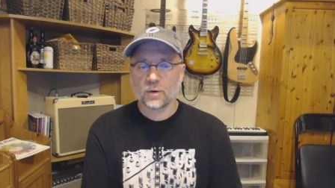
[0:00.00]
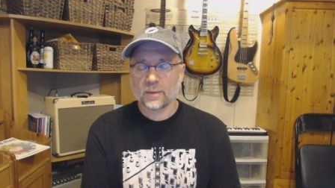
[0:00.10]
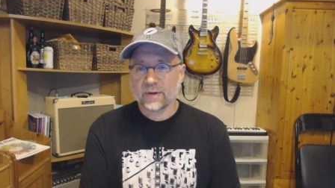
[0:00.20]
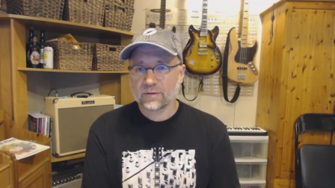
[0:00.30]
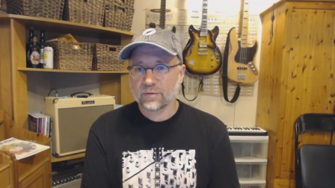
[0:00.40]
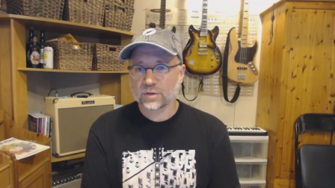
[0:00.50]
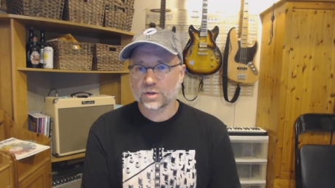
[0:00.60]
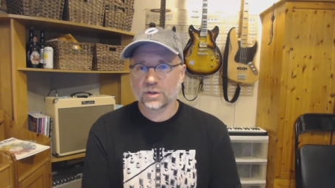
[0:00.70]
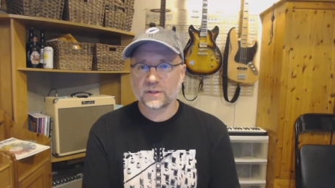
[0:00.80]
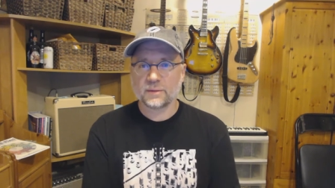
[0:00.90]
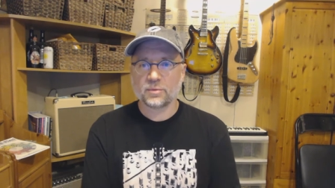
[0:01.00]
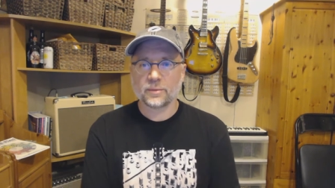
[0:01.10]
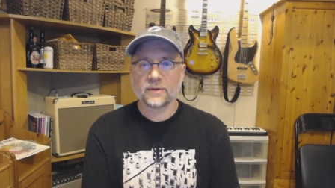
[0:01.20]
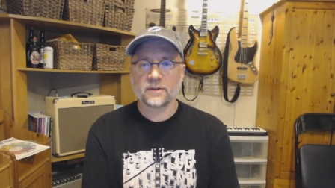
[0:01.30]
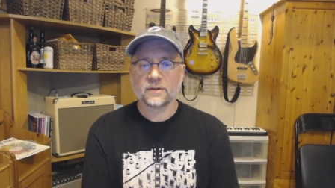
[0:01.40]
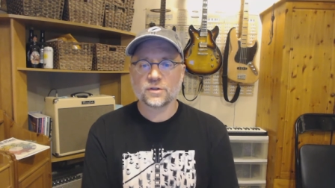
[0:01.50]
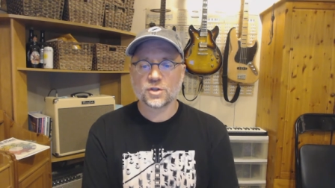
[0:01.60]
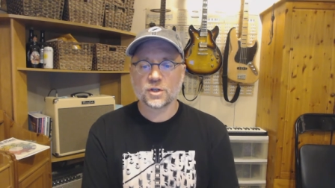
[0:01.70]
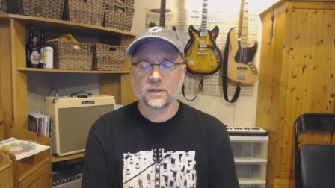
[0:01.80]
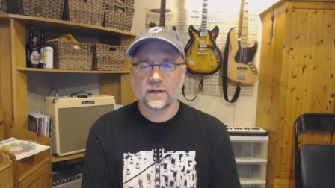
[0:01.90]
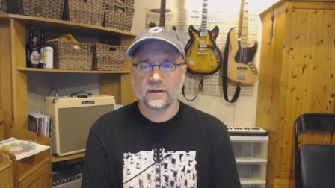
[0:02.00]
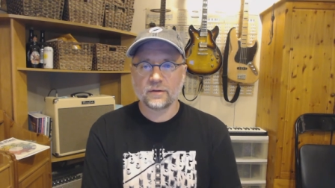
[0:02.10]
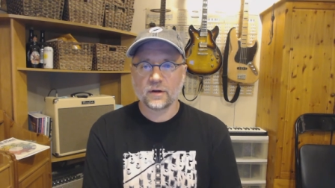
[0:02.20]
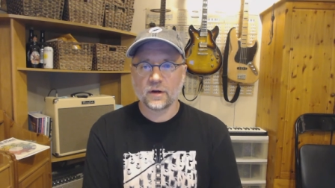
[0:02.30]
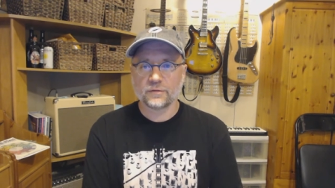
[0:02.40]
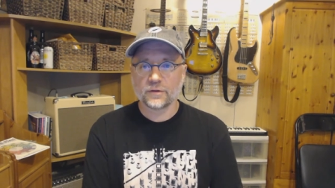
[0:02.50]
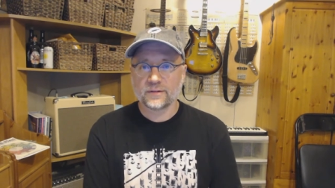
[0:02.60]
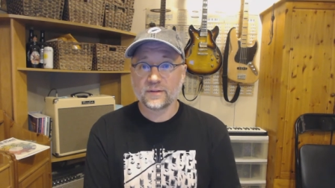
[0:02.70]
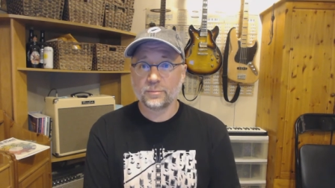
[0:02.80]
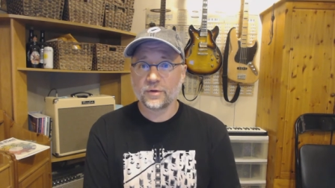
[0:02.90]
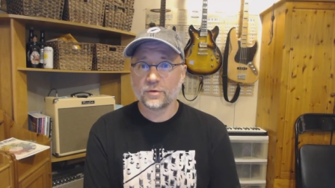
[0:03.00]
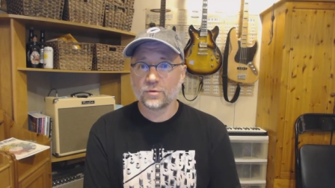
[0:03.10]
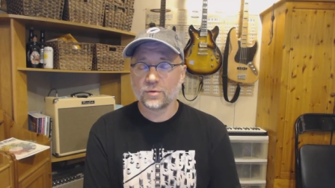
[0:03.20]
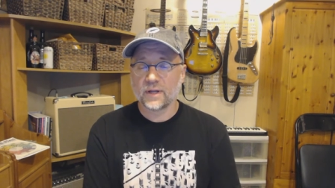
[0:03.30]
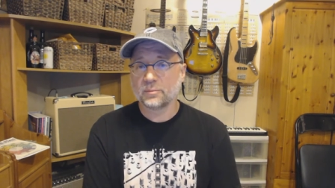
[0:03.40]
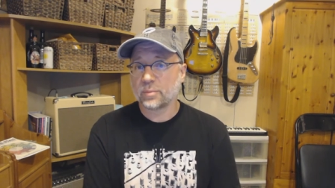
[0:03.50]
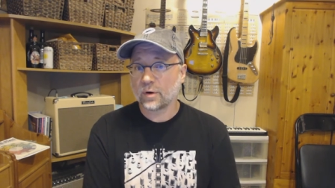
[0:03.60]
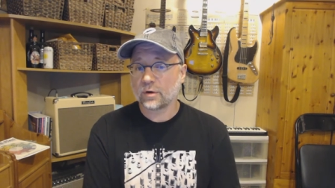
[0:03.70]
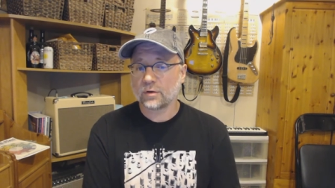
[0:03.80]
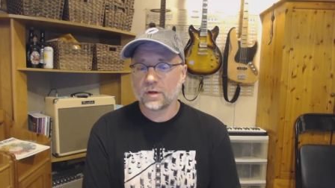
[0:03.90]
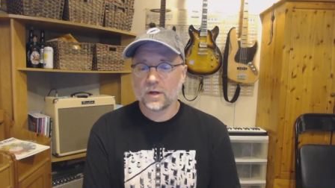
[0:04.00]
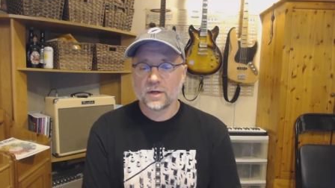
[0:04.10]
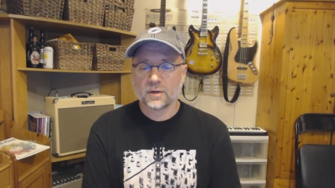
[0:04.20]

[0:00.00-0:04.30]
so I made a functional implementation in, of the CPU in Perl,